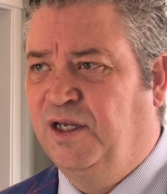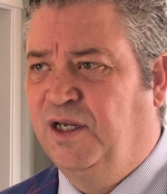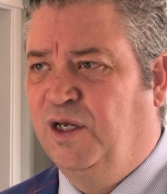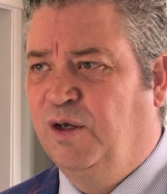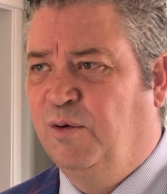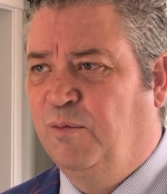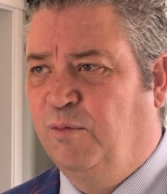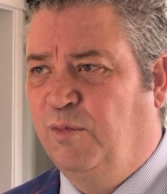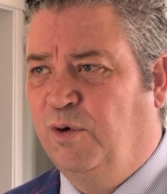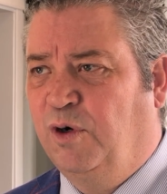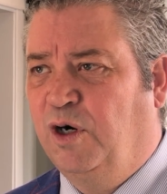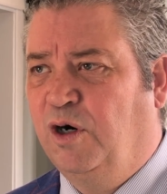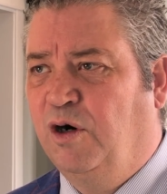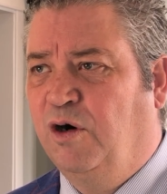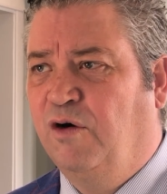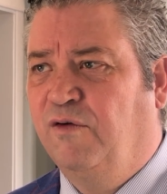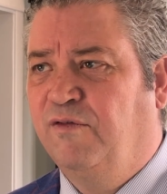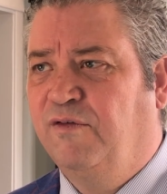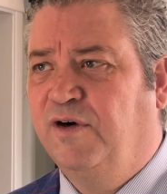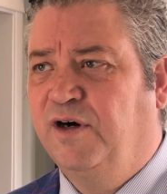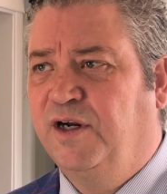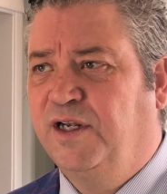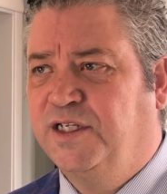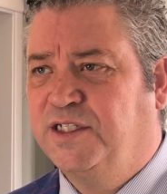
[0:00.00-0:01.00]

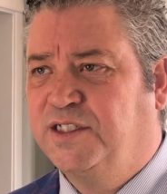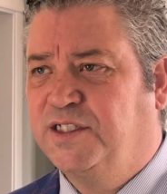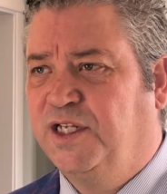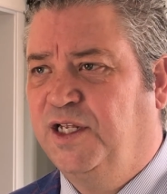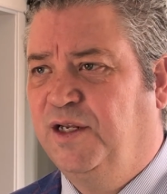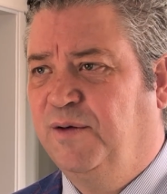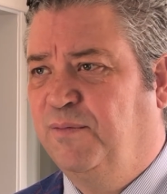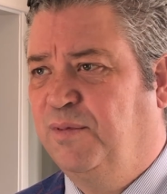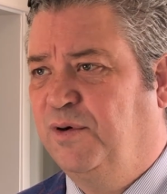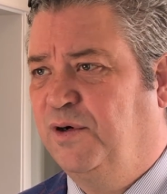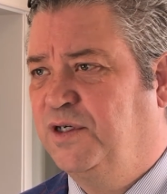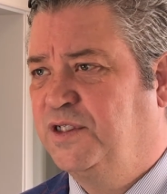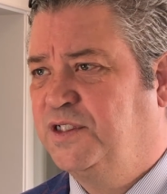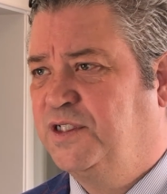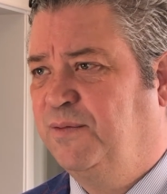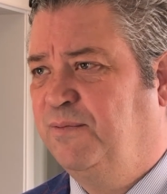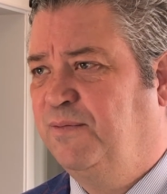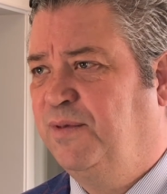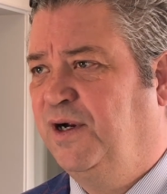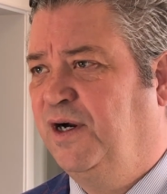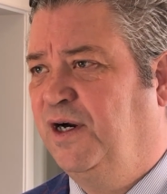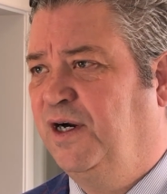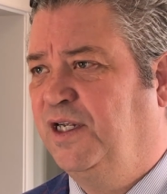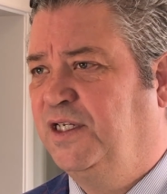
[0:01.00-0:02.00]
Moreover, his in-person
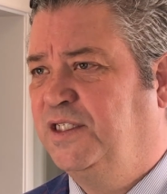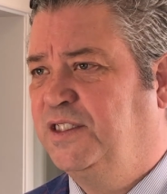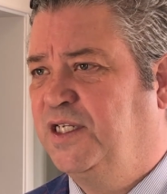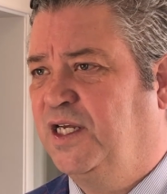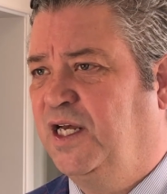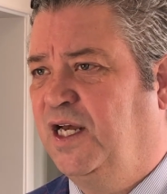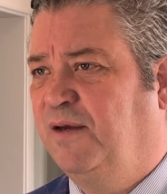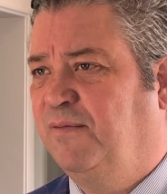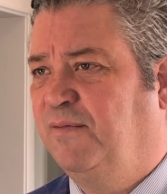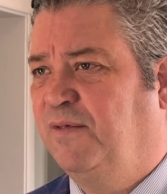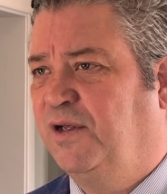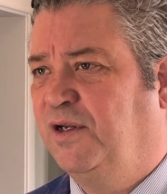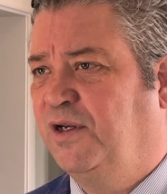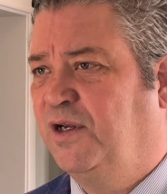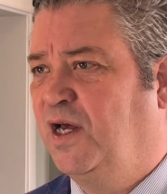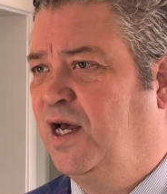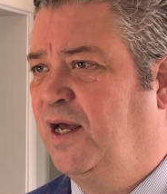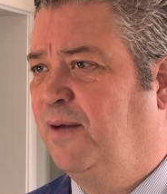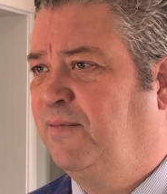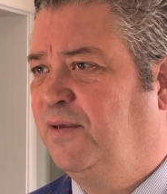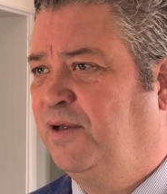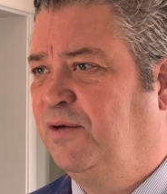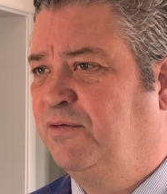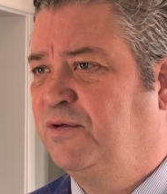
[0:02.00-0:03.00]
parenting time could not
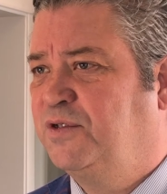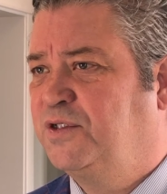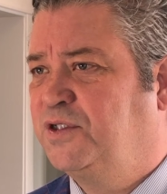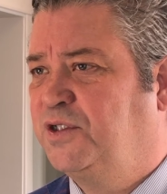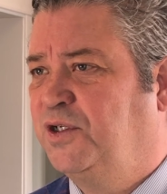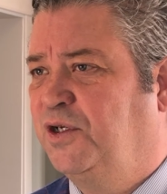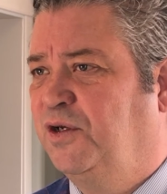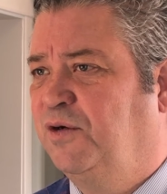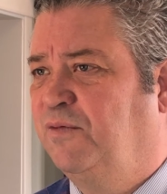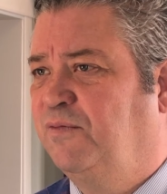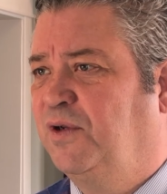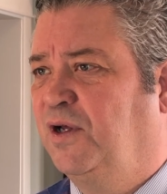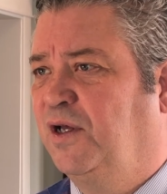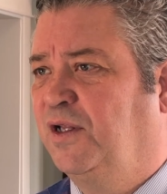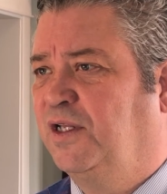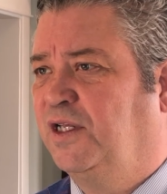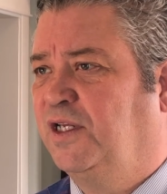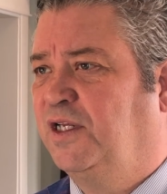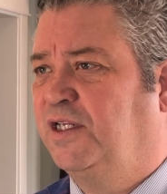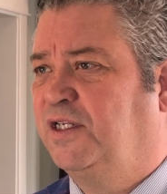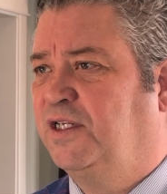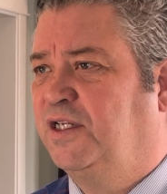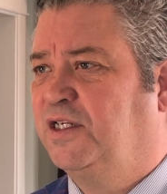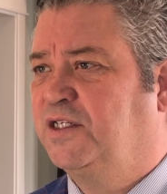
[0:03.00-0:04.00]
be resumed on the
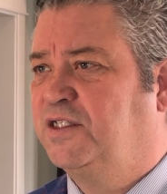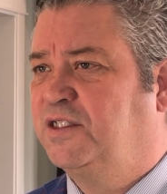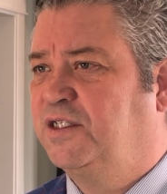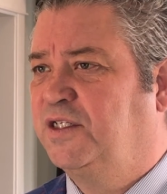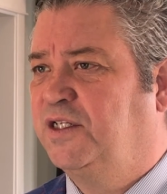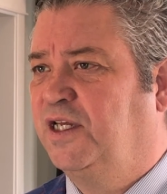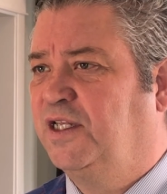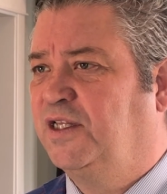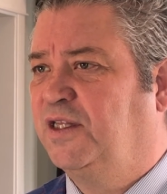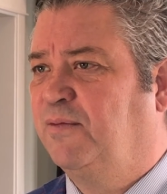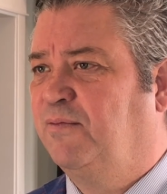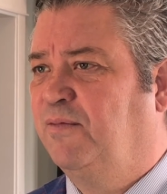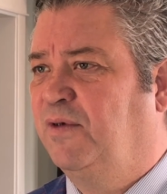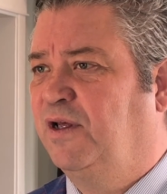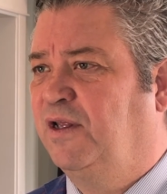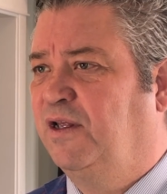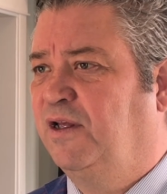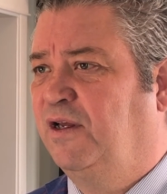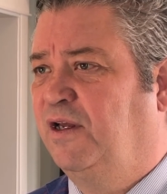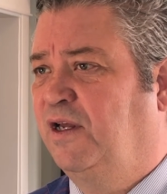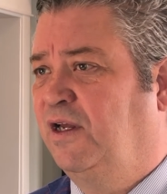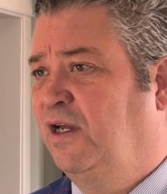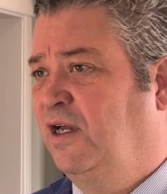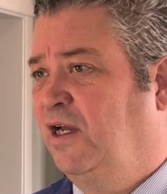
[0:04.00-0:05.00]
condition that
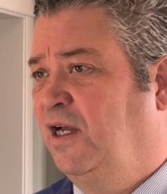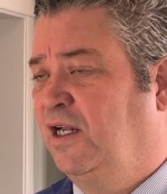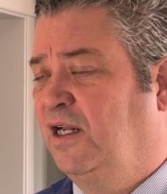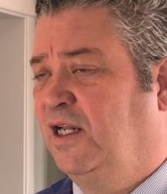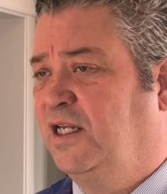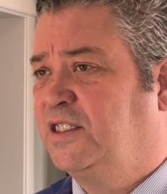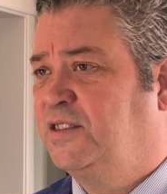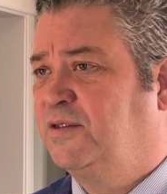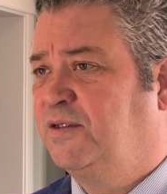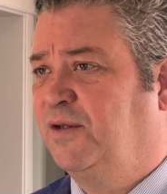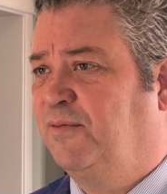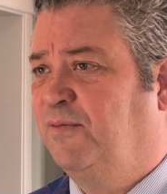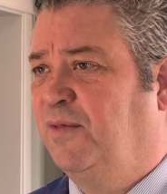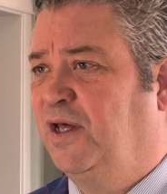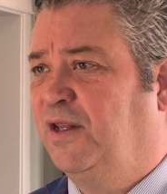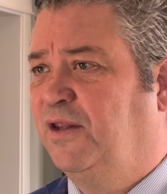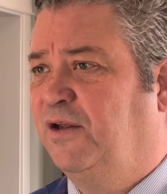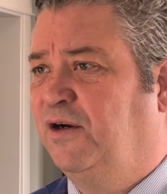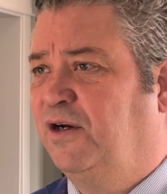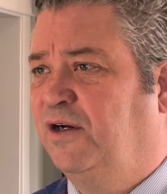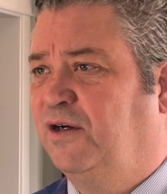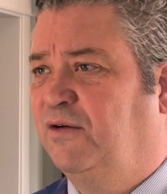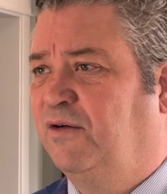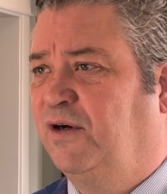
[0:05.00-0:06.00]
unless the mother
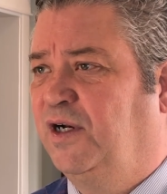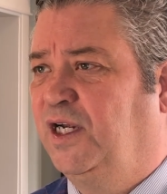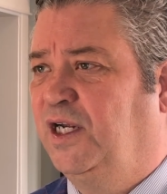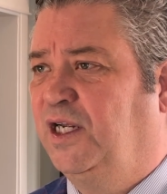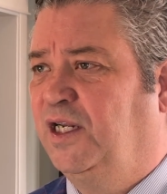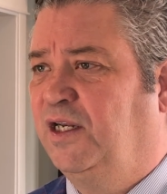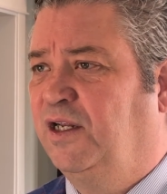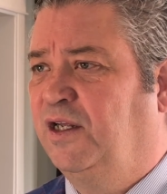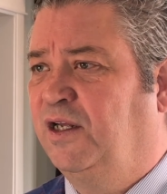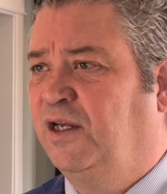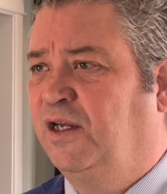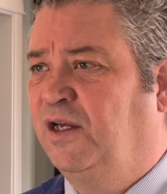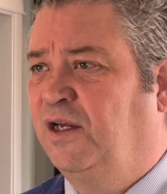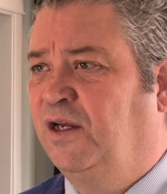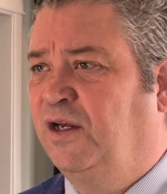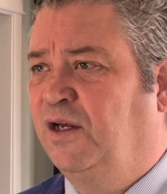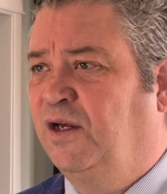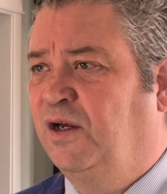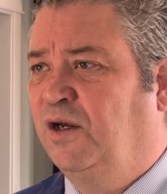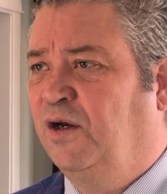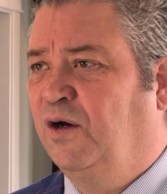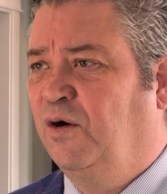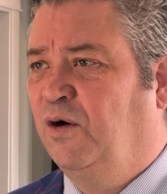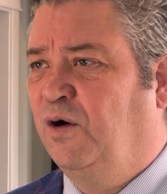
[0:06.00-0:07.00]
agreed,
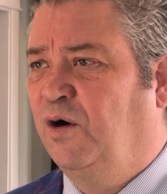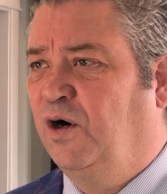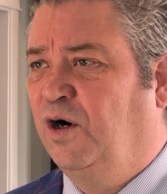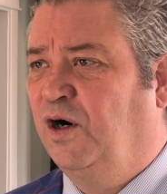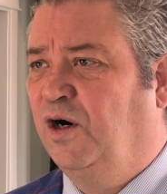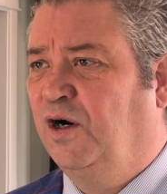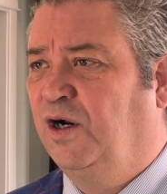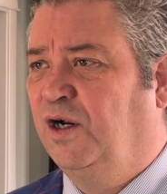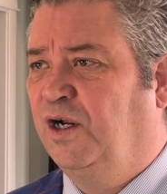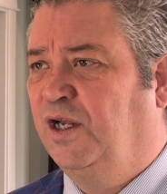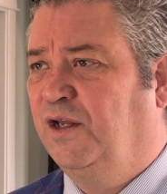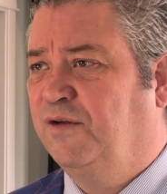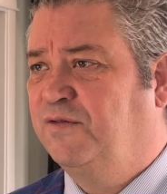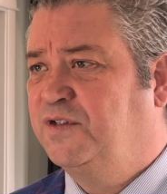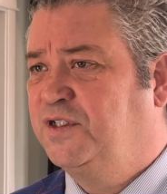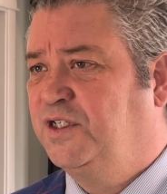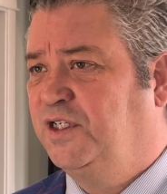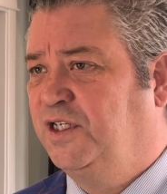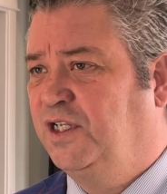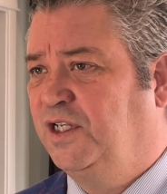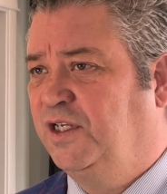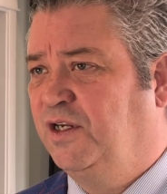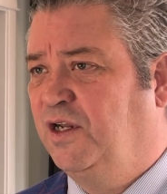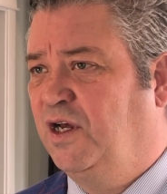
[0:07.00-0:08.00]
or if she
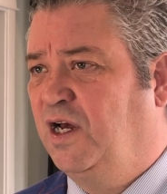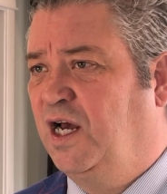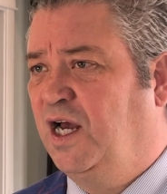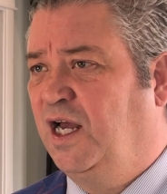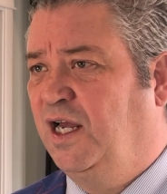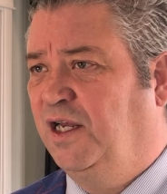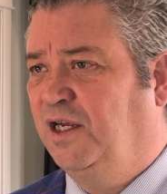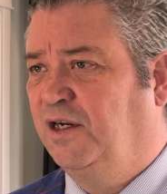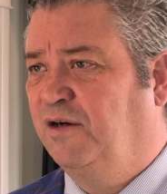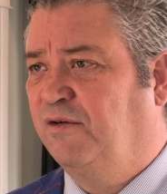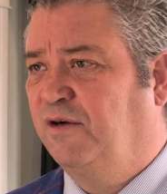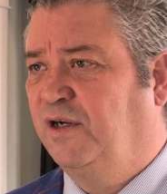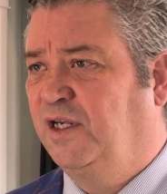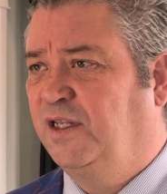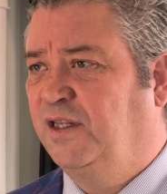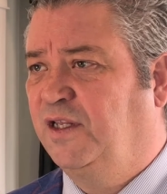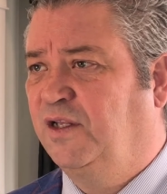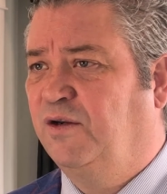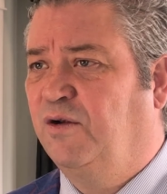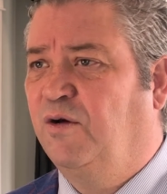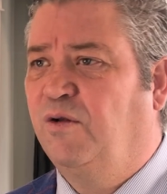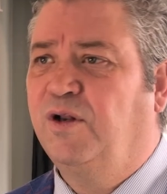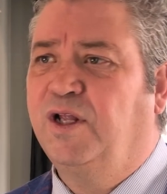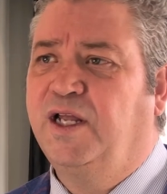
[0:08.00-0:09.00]
did not agree, then
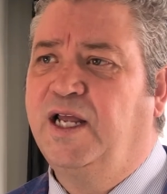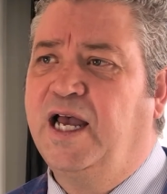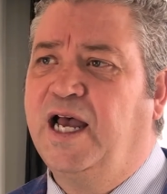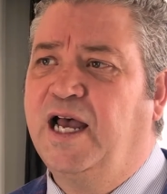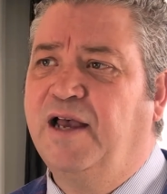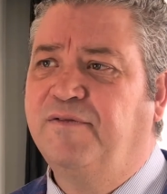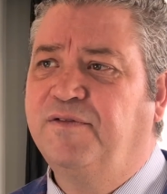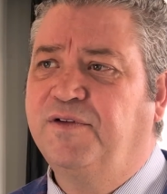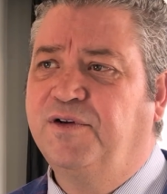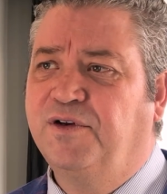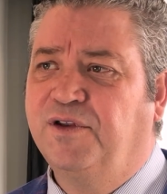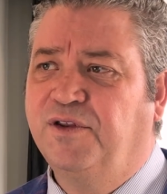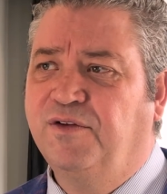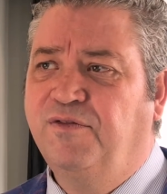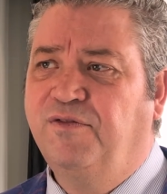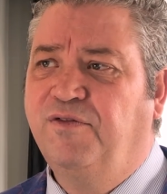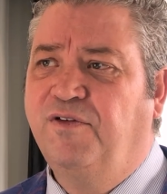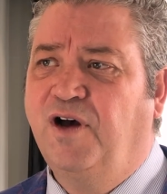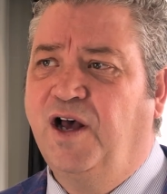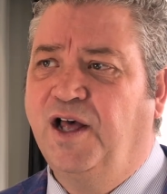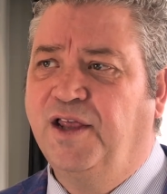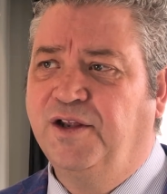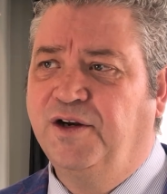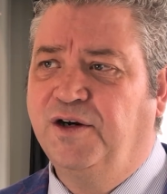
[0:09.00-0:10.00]
only after the
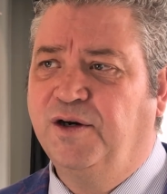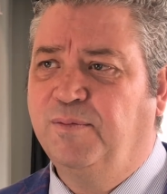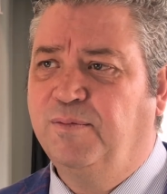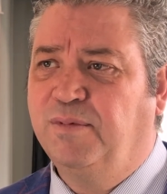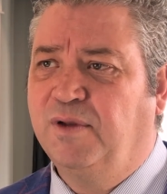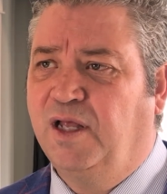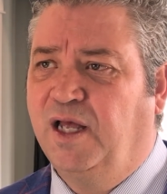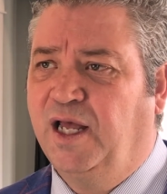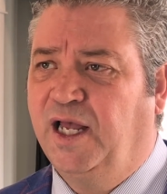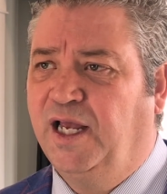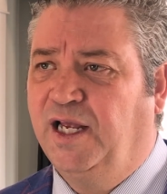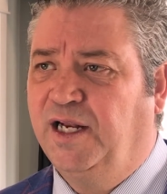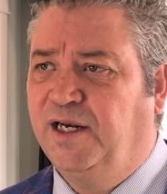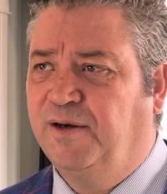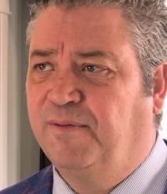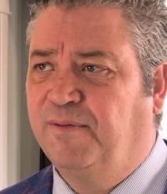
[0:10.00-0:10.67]
father applied